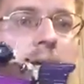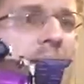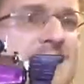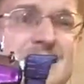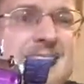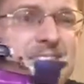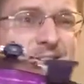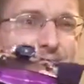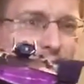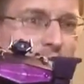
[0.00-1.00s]
And he just
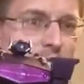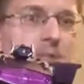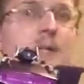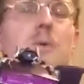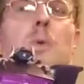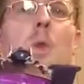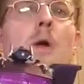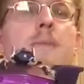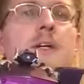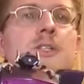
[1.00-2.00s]
looks really freaking cool
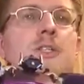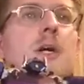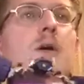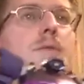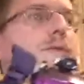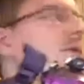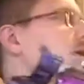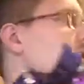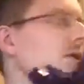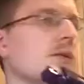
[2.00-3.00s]
on my shelf.
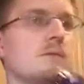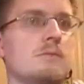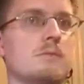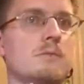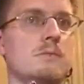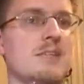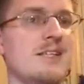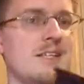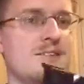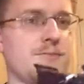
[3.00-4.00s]

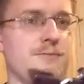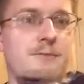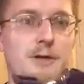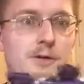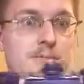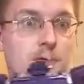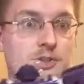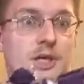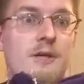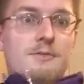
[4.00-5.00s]
He is very
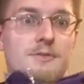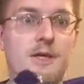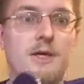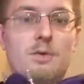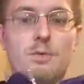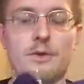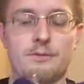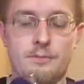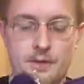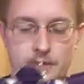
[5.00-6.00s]
much out of scale
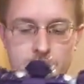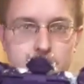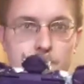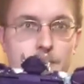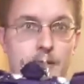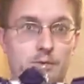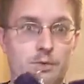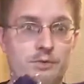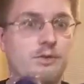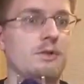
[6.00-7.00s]
with my Combiner
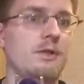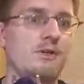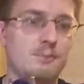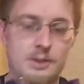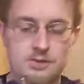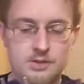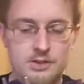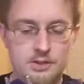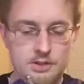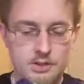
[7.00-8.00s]
Wars Leader Class
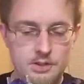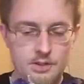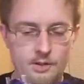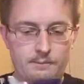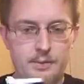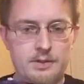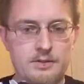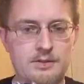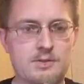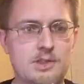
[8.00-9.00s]
Megatron, but
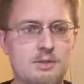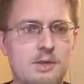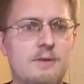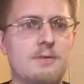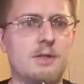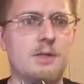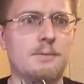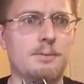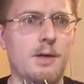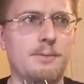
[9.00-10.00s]
considering we haven't gotten a
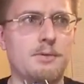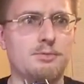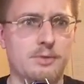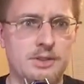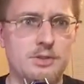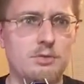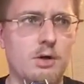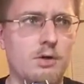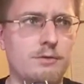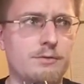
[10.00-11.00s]
proper redo
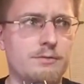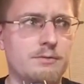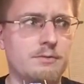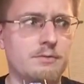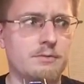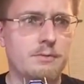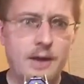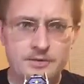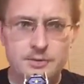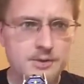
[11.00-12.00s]
of
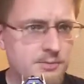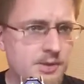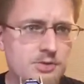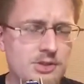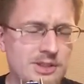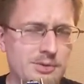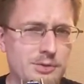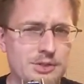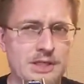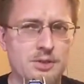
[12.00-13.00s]
Masterpiece Megatron yet,
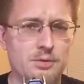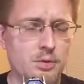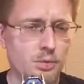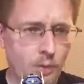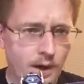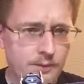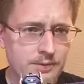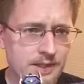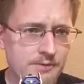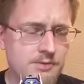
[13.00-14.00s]
which I don't know why
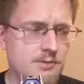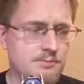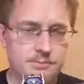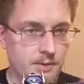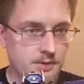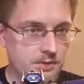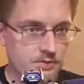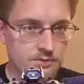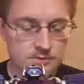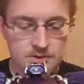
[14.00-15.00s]
we haven't, probably
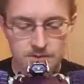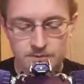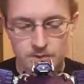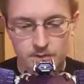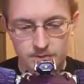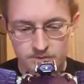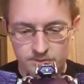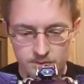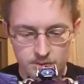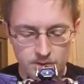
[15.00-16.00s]
because safety laws,